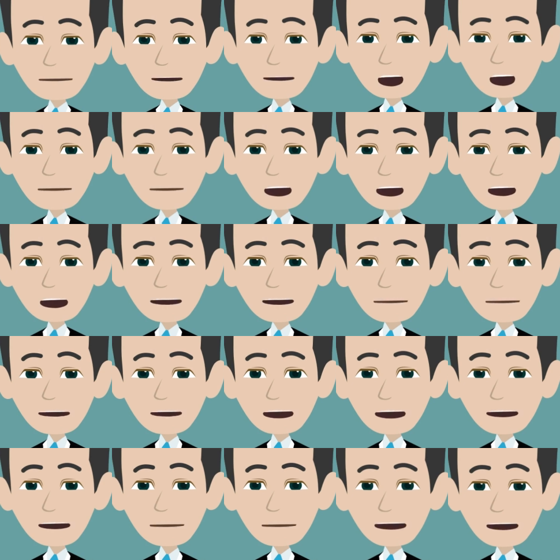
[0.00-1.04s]
influenced
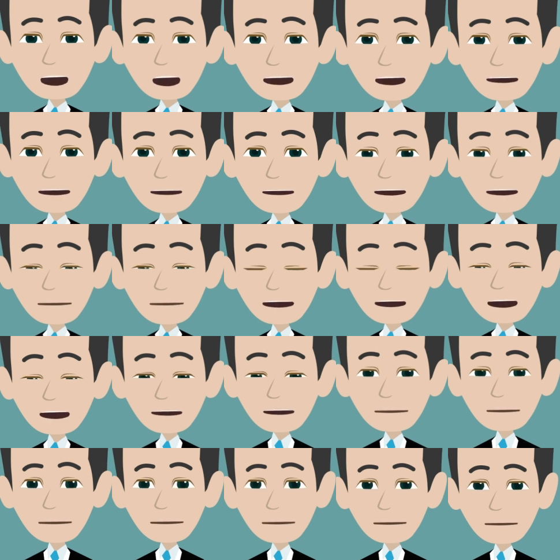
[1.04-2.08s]
by the size of the
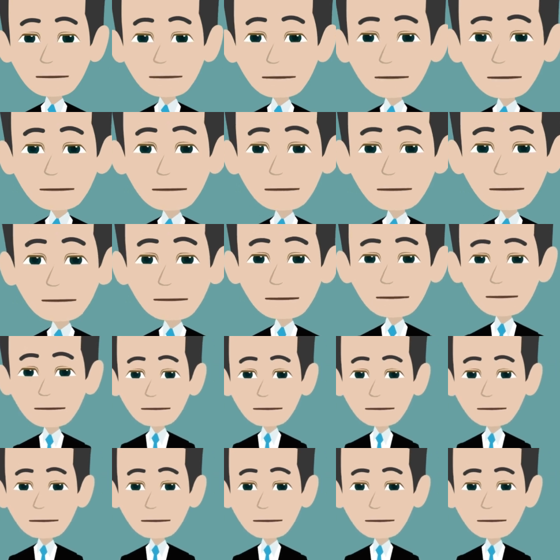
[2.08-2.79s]
stone. In our